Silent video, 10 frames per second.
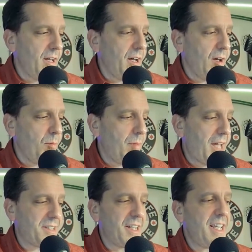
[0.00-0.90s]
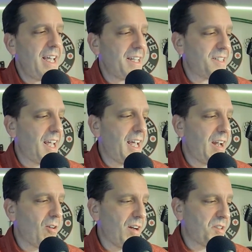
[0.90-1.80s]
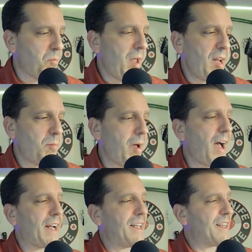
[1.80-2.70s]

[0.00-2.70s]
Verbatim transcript: um, as an ESK or as a main pocket.